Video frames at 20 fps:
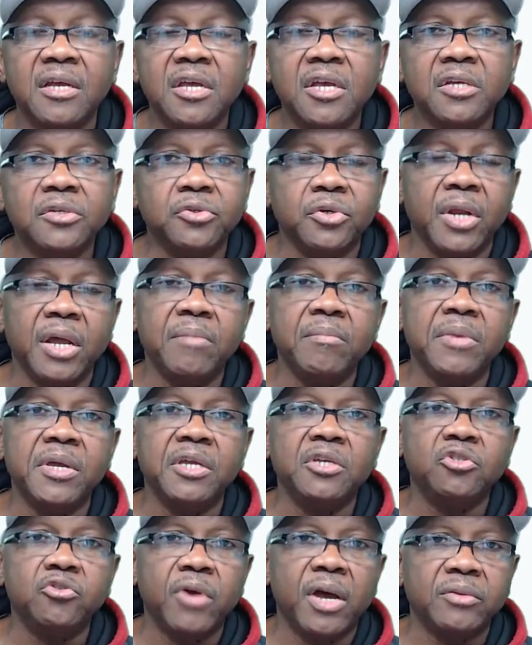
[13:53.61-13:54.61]
So that
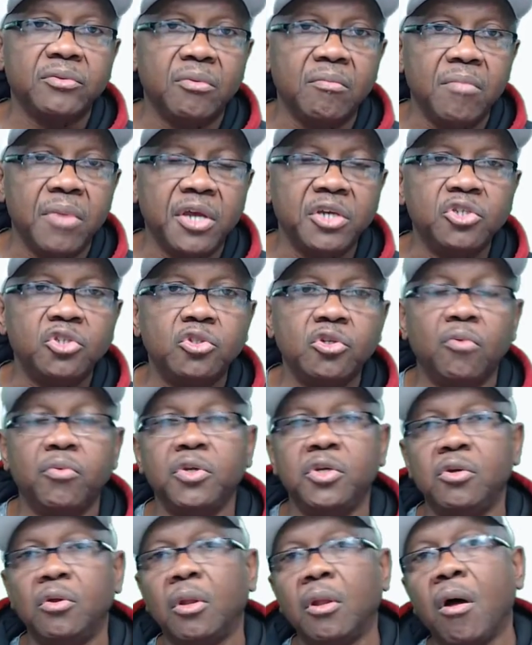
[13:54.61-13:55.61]
means you have to make sure when
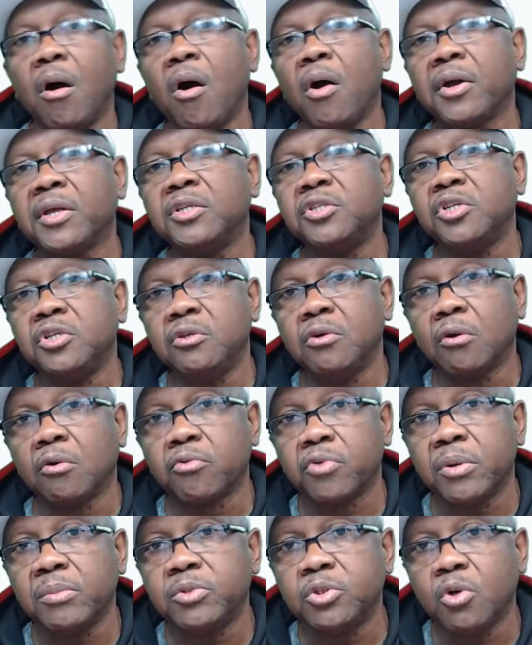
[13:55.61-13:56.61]
you log into your
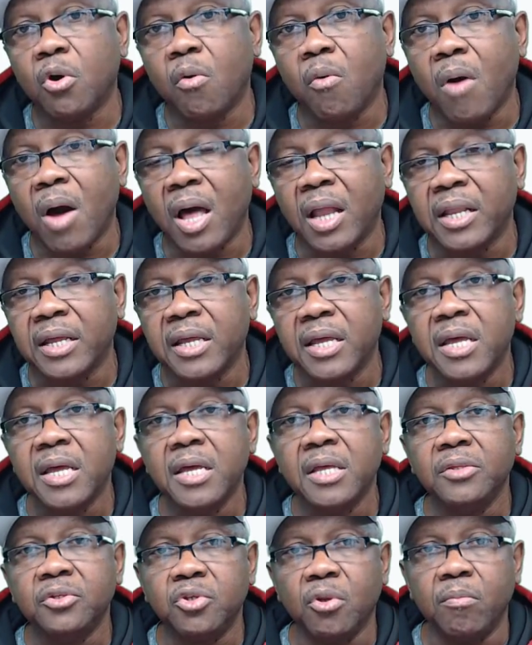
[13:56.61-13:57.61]
crypto wallet
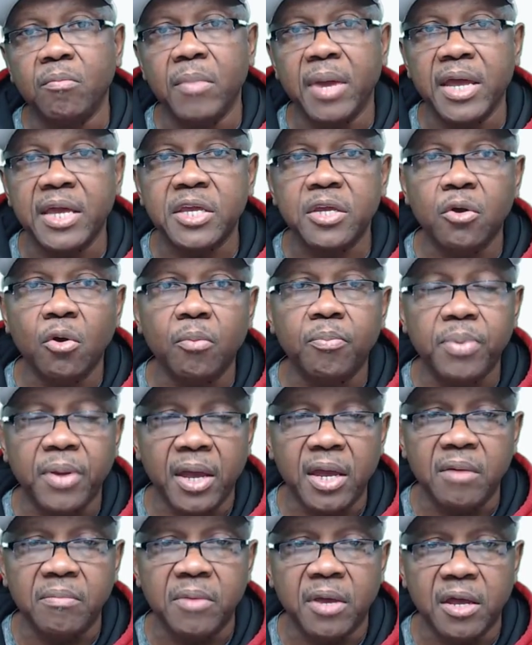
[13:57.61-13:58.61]
to make your
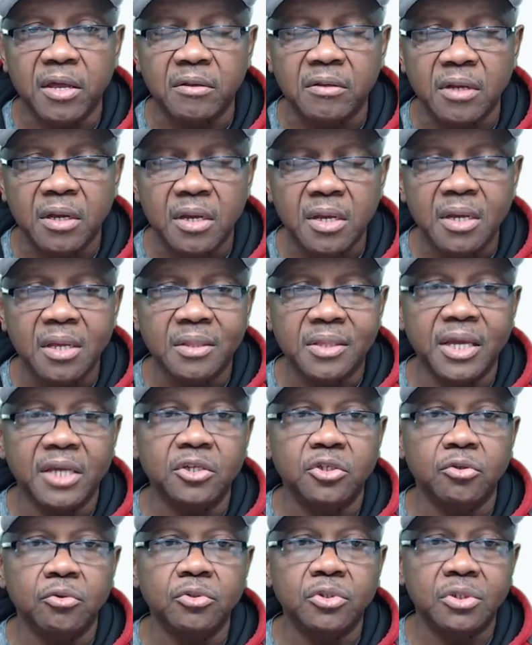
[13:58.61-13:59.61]
payment
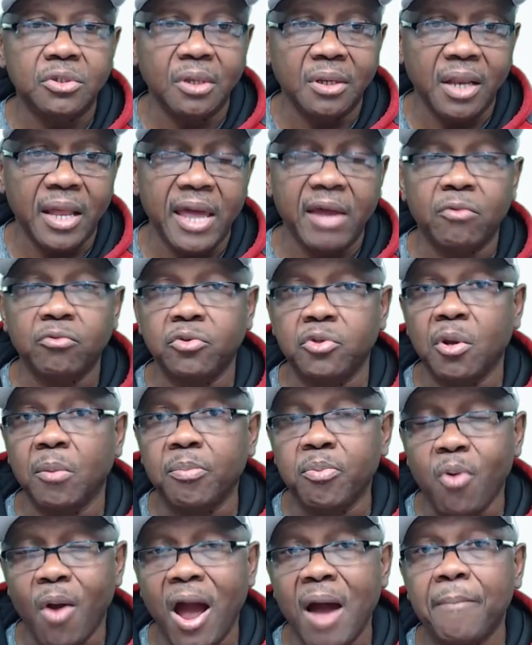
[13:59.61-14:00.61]
that you select the
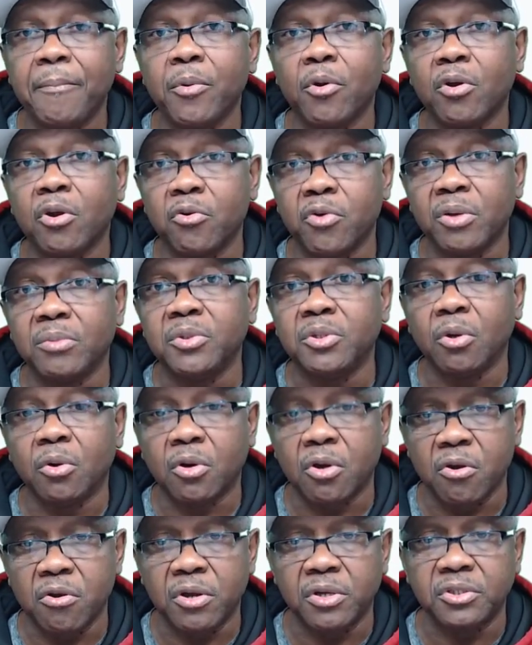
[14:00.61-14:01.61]
proper
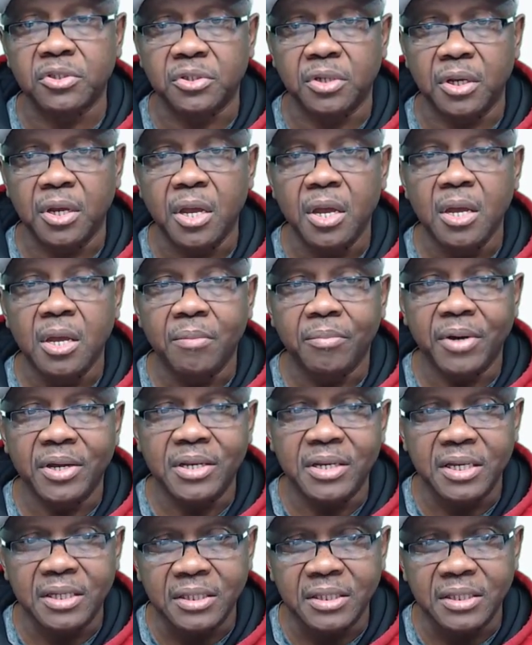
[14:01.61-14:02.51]
cryptocurrency. But in